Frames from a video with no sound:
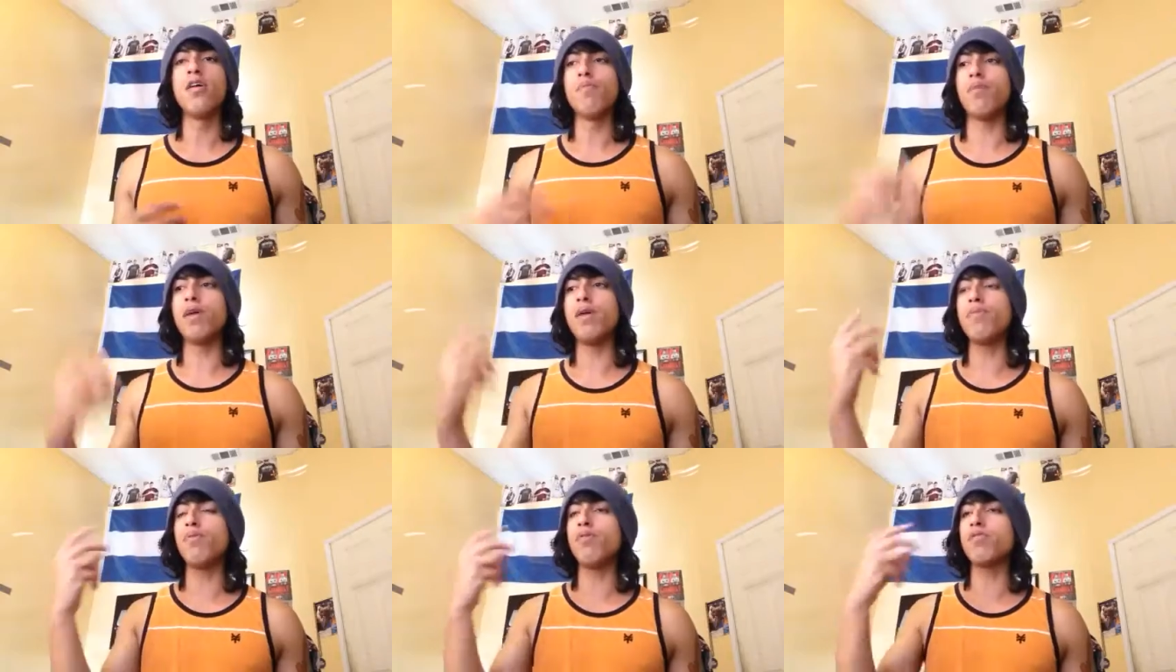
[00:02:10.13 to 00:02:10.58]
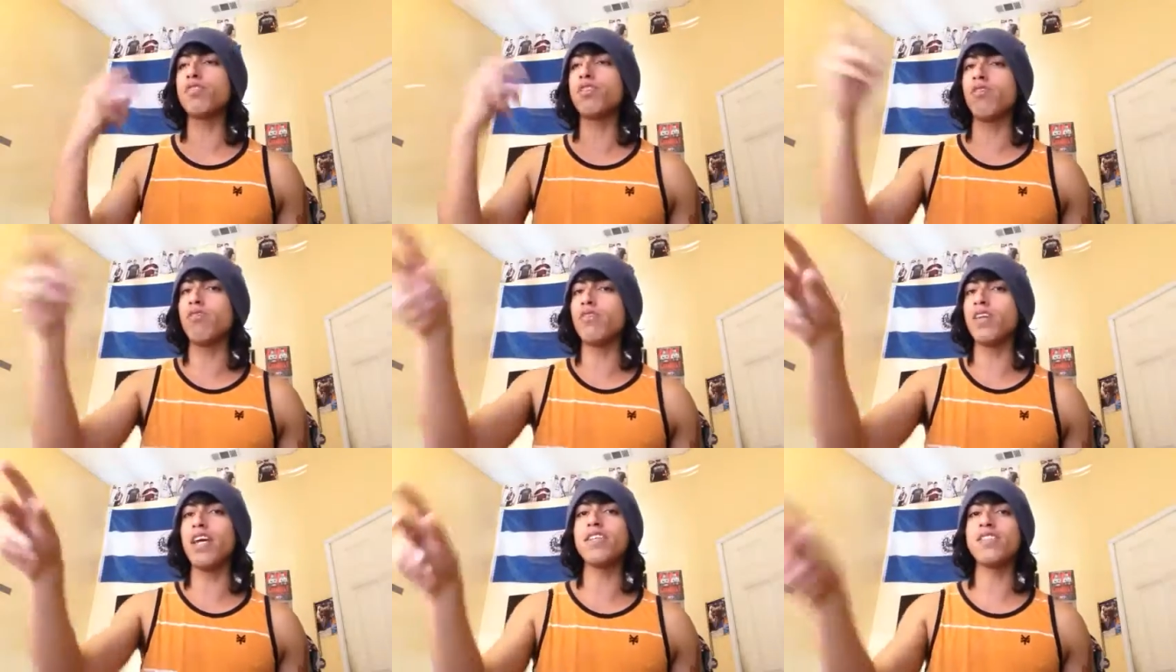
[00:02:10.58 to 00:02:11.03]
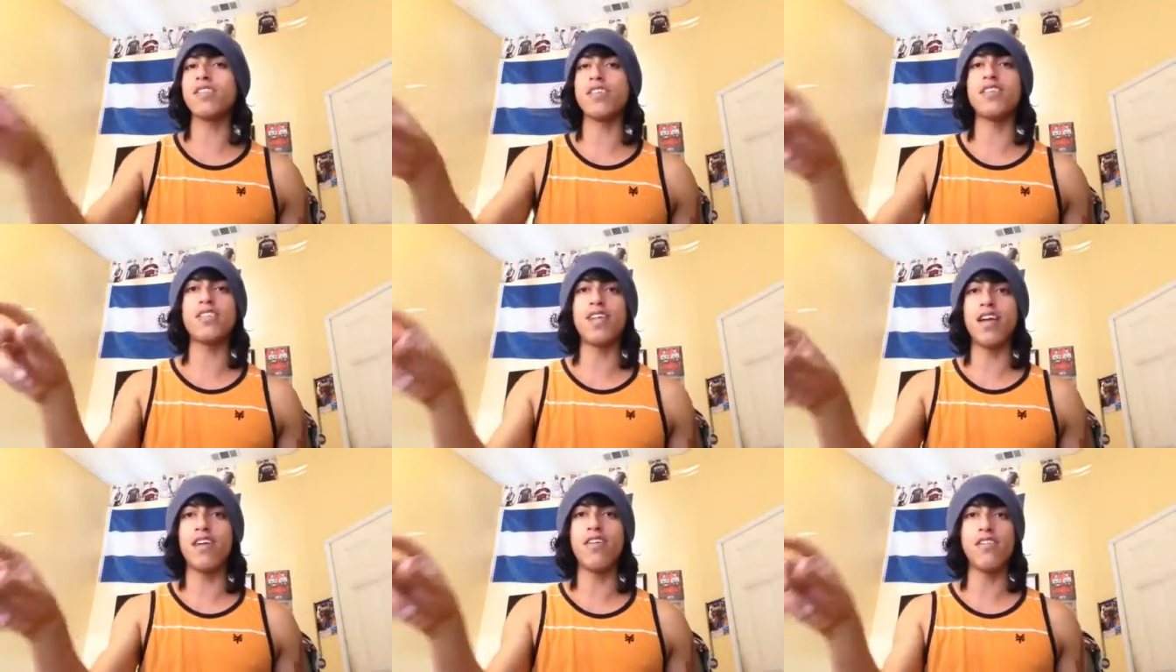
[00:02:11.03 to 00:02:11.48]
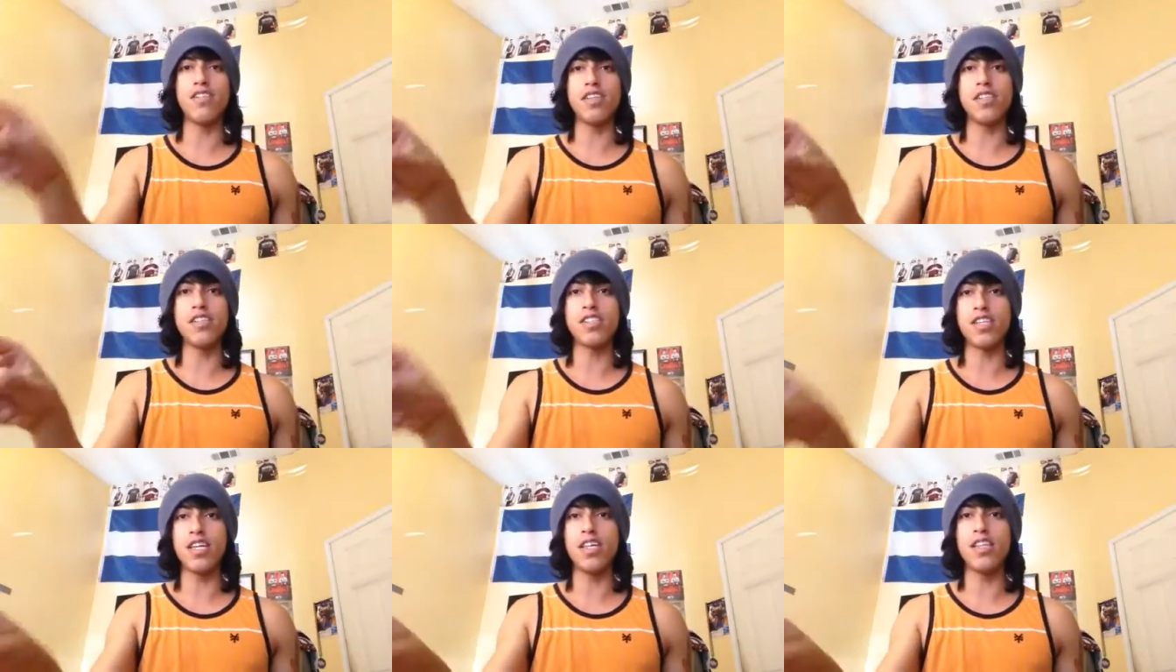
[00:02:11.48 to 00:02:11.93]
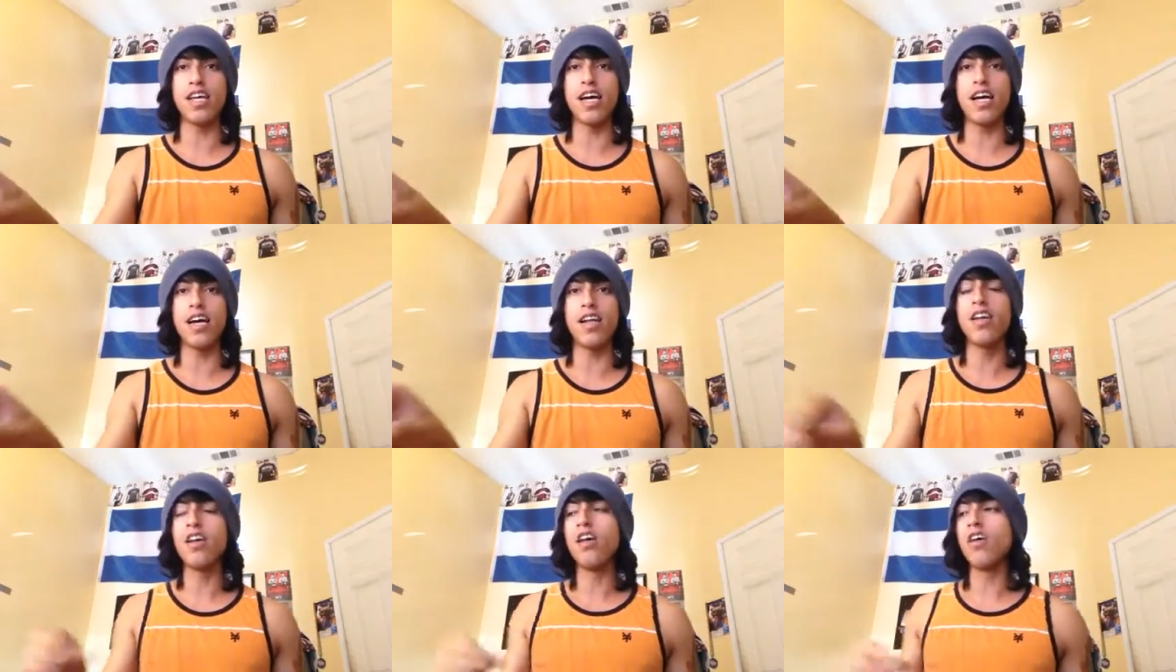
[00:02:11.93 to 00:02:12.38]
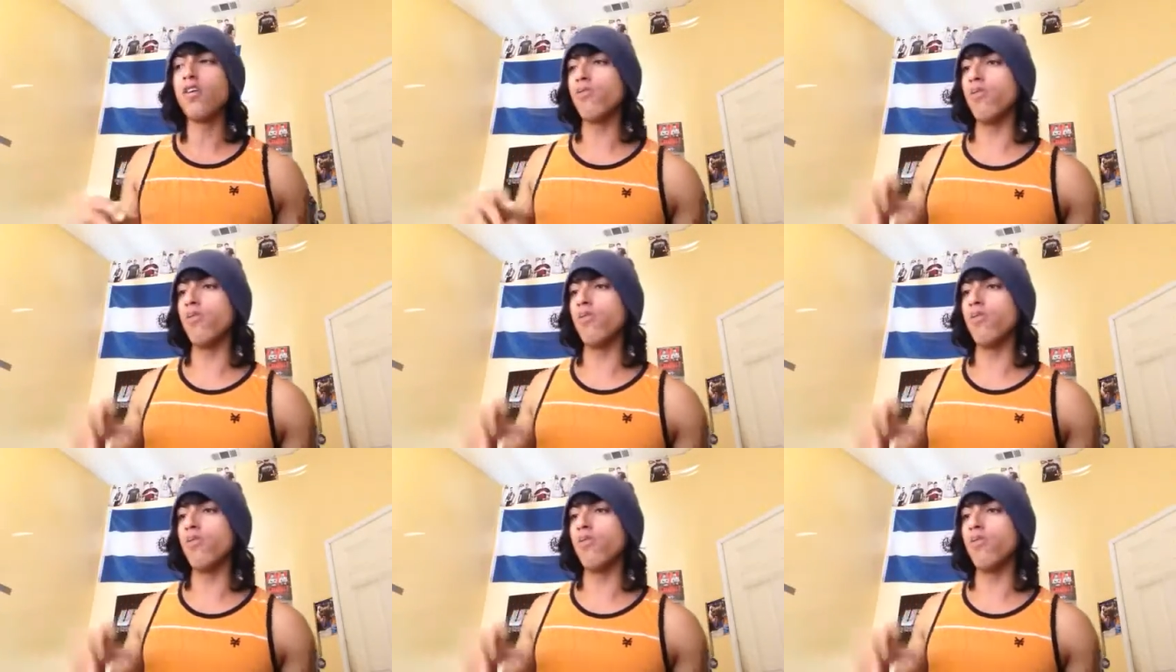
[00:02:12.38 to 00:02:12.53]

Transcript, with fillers: People don't necessarily see that.